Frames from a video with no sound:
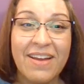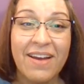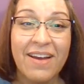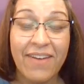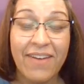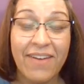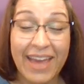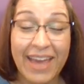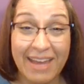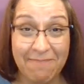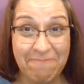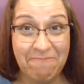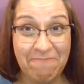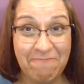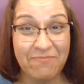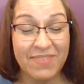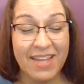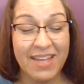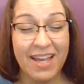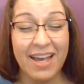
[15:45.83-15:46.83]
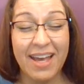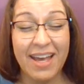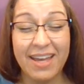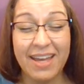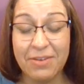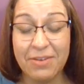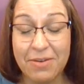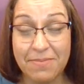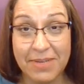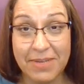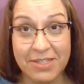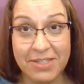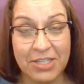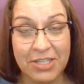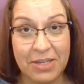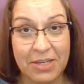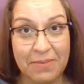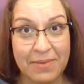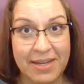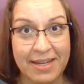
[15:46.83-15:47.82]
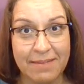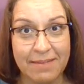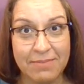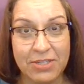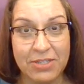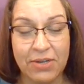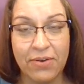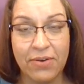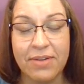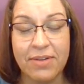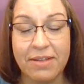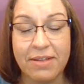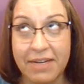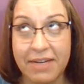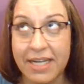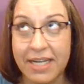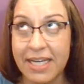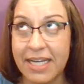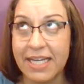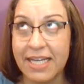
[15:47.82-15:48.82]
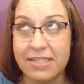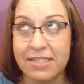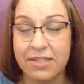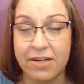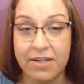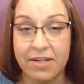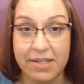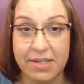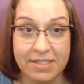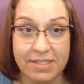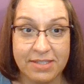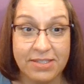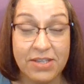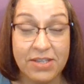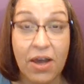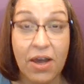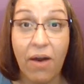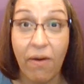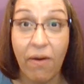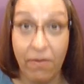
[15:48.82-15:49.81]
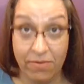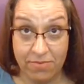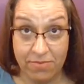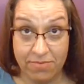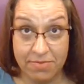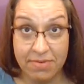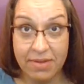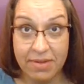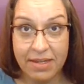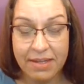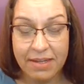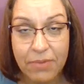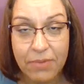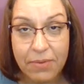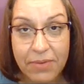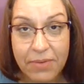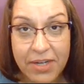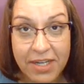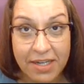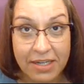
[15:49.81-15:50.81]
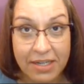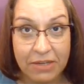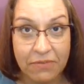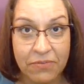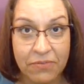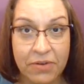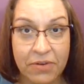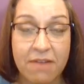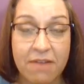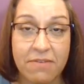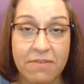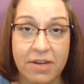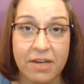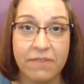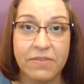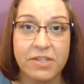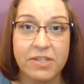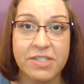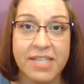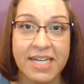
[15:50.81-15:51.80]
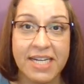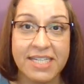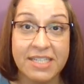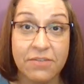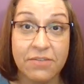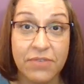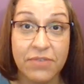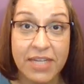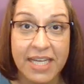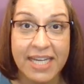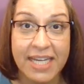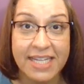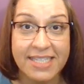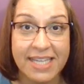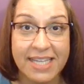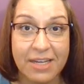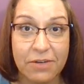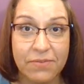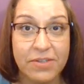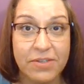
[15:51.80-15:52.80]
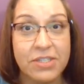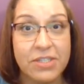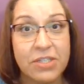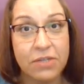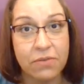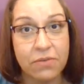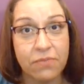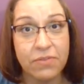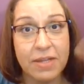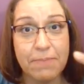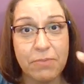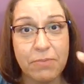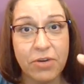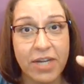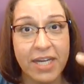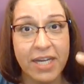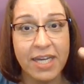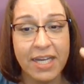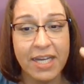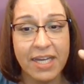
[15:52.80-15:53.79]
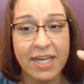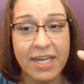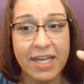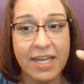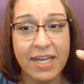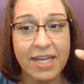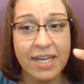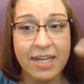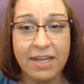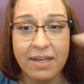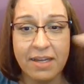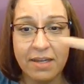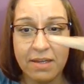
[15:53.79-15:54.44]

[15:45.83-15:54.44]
Okay, I don't know about you, but I'm totally ready to get started. So, what we're going to do for our very first activity is head over to Flipgrid,